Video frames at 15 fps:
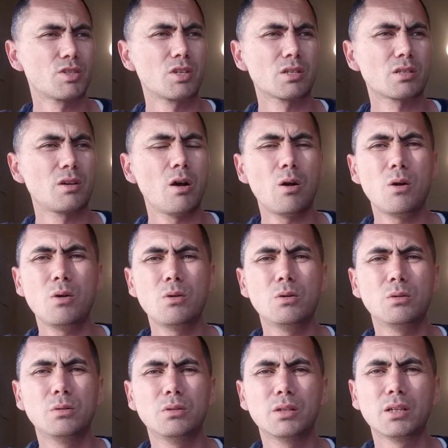Just cold,
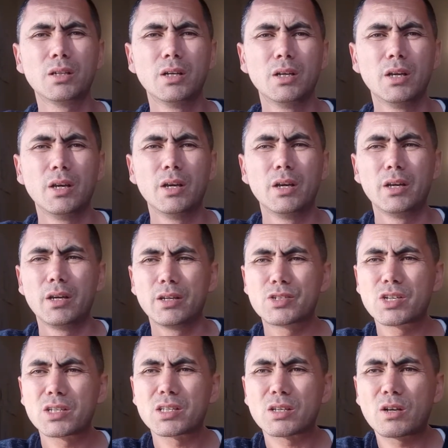
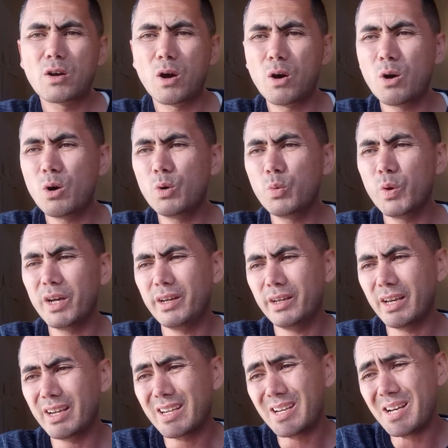just cold
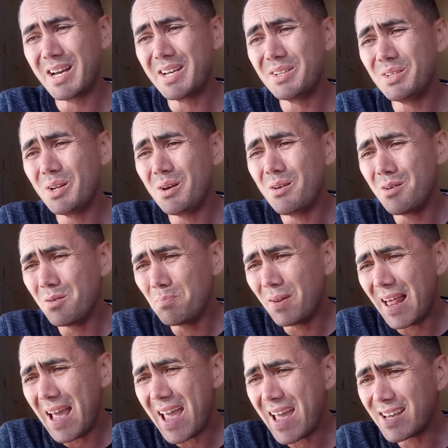when I got no
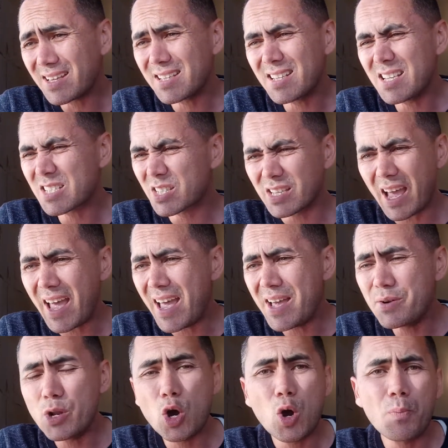blankets
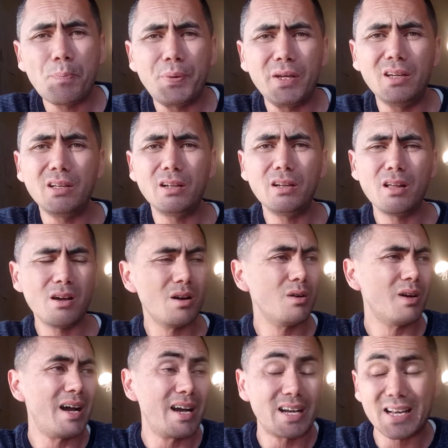and no
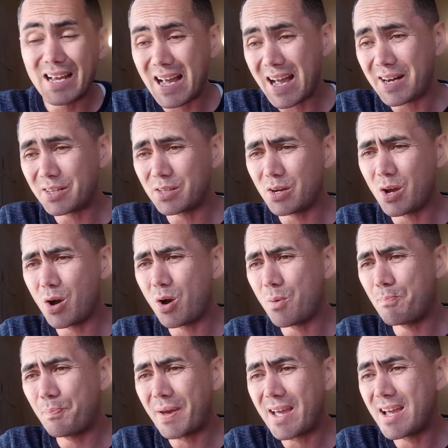pillow. I got
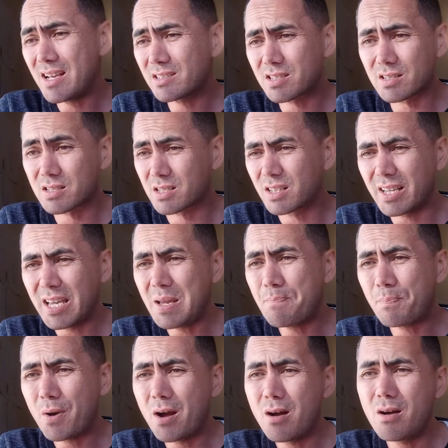no bed to sleep
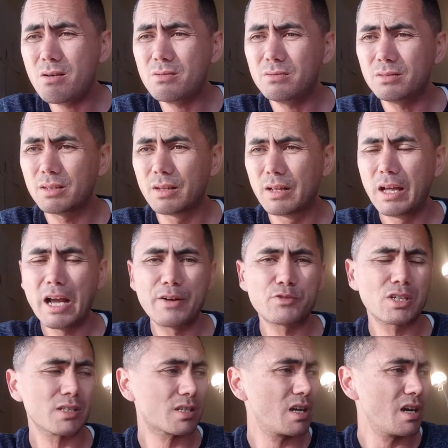on.
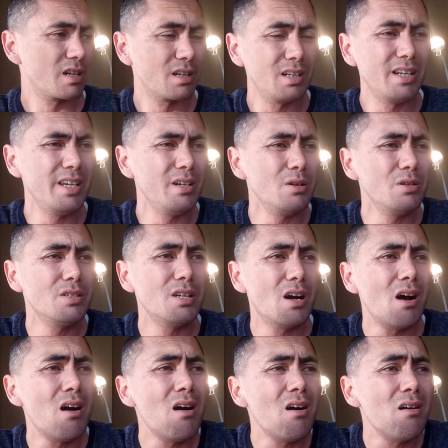I've just got a little
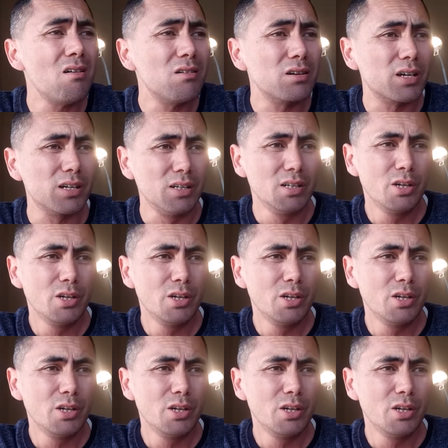dog.